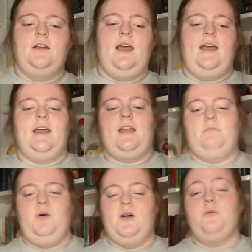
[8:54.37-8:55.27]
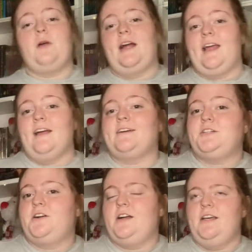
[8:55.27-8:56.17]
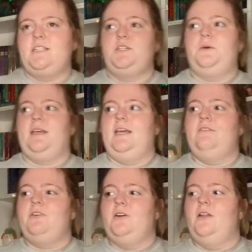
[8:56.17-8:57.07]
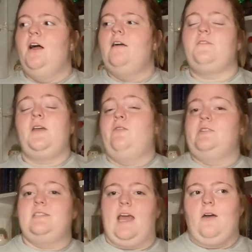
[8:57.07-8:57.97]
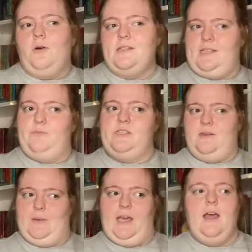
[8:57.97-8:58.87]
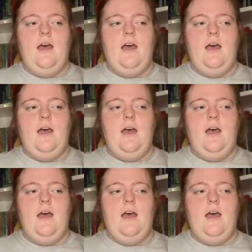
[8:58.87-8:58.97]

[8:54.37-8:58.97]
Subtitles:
a book where a character is doing evil for evil's sake, or seems to be.